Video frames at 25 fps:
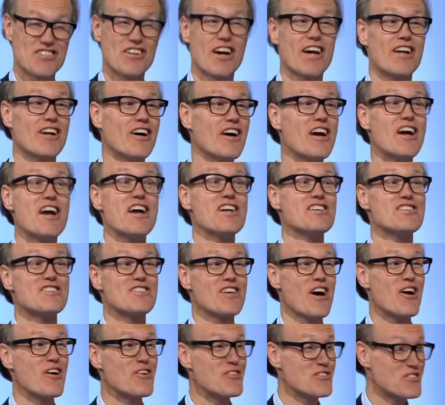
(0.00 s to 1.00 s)
Zeno, it's
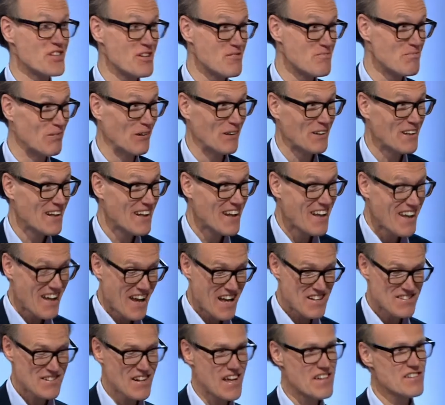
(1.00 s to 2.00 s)
so simple.
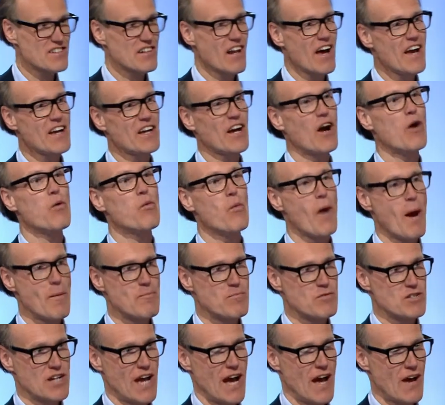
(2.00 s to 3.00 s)
It's, it's like a
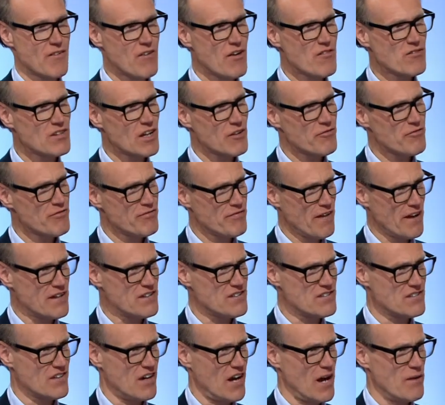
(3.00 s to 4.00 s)
web chat. Have you ever done
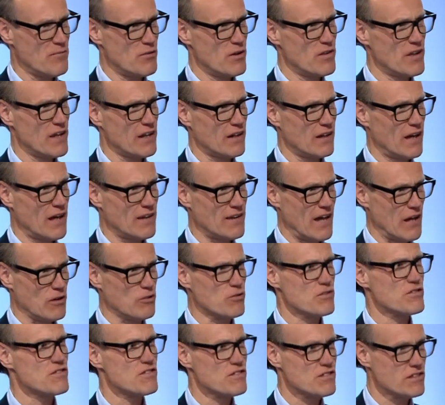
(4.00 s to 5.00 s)
FaceTime or anything like that, or
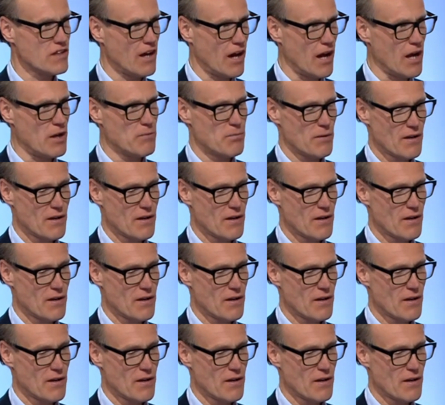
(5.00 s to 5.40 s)
Skype?